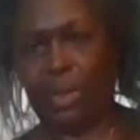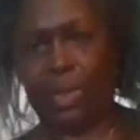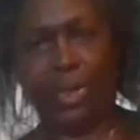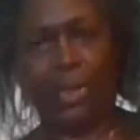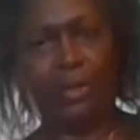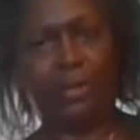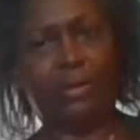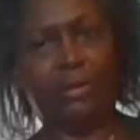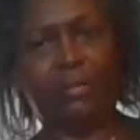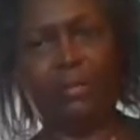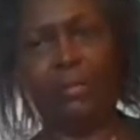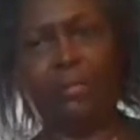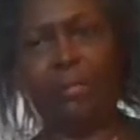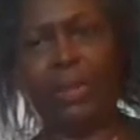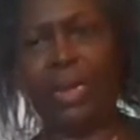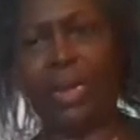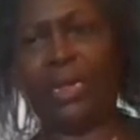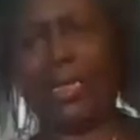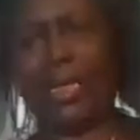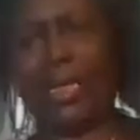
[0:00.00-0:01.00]
In
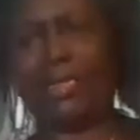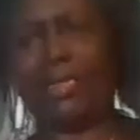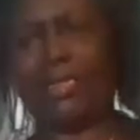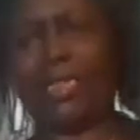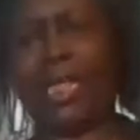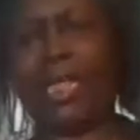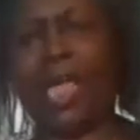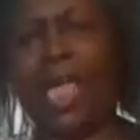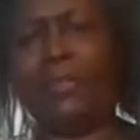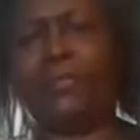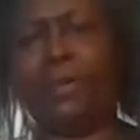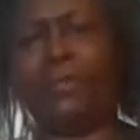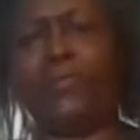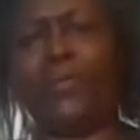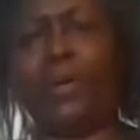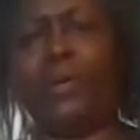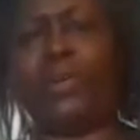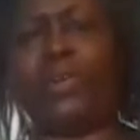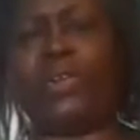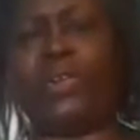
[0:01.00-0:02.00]
many cases, they gave up
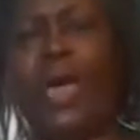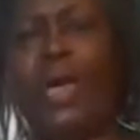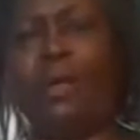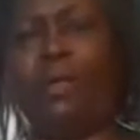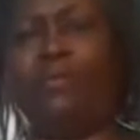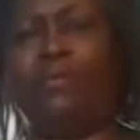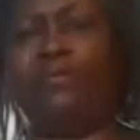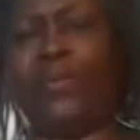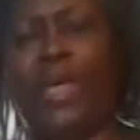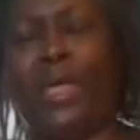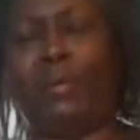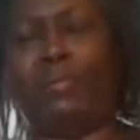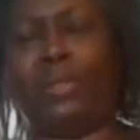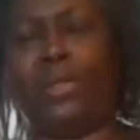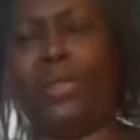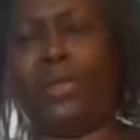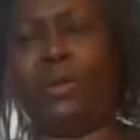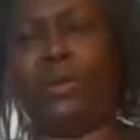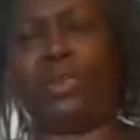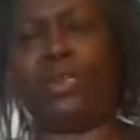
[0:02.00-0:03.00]
their entire
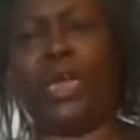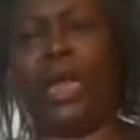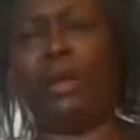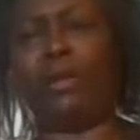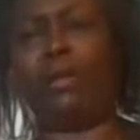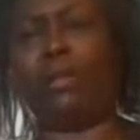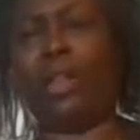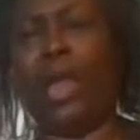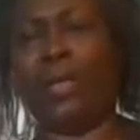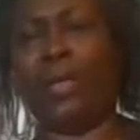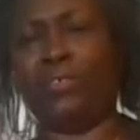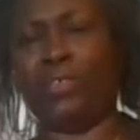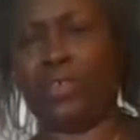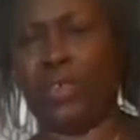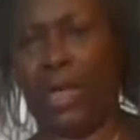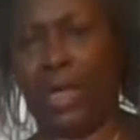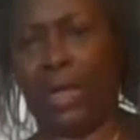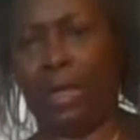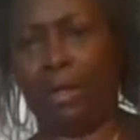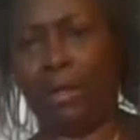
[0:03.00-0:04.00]
family, their entire
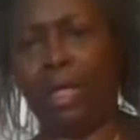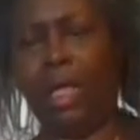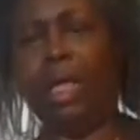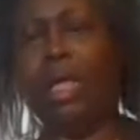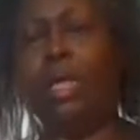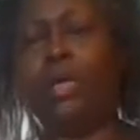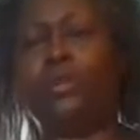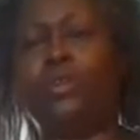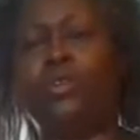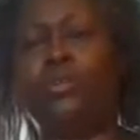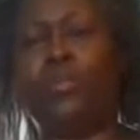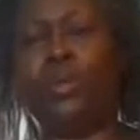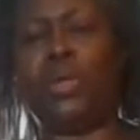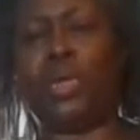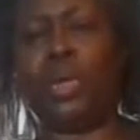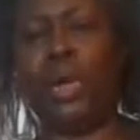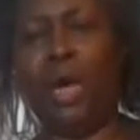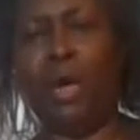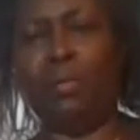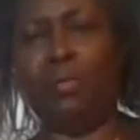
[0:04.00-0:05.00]
lifestyle to
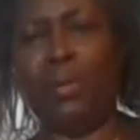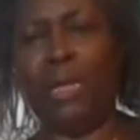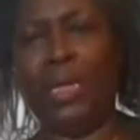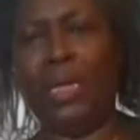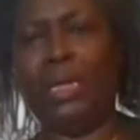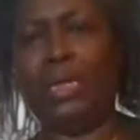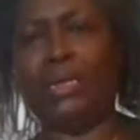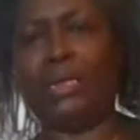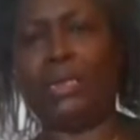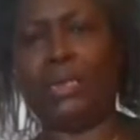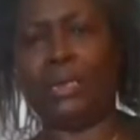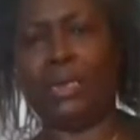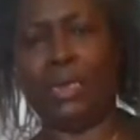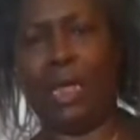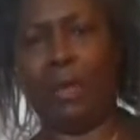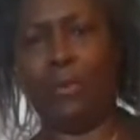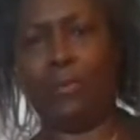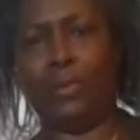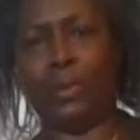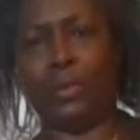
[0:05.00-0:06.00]
become his
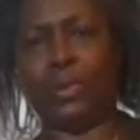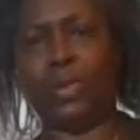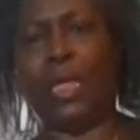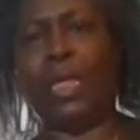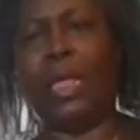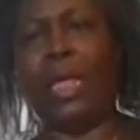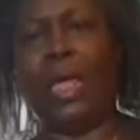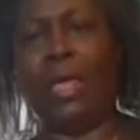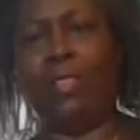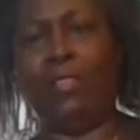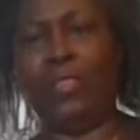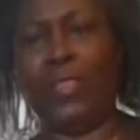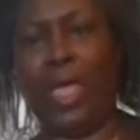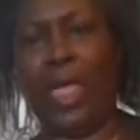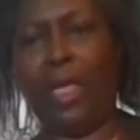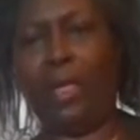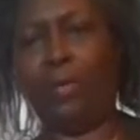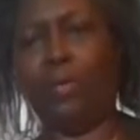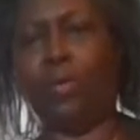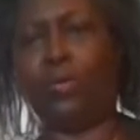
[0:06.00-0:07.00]
disciples. And
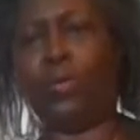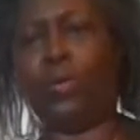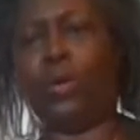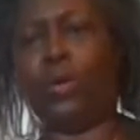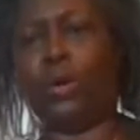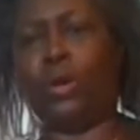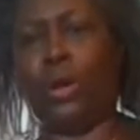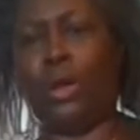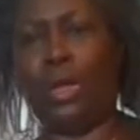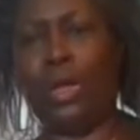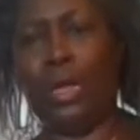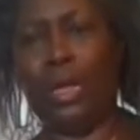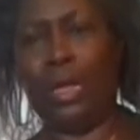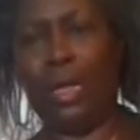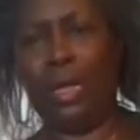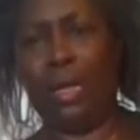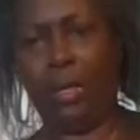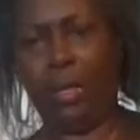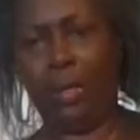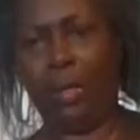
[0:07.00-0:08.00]
they
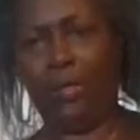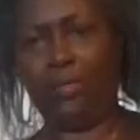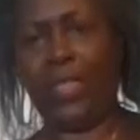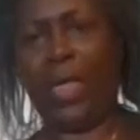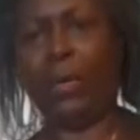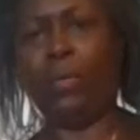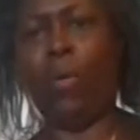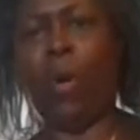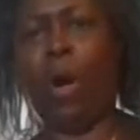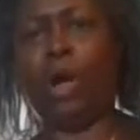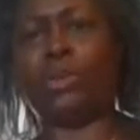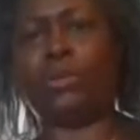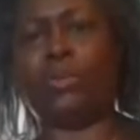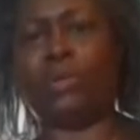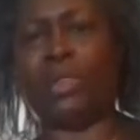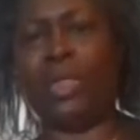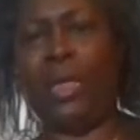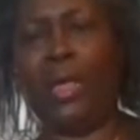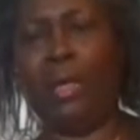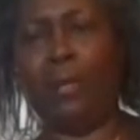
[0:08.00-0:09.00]
walked
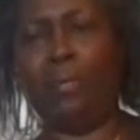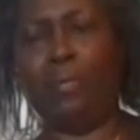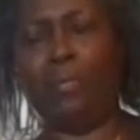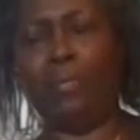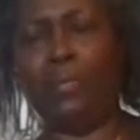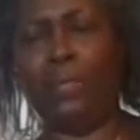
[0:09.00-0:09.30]
with him.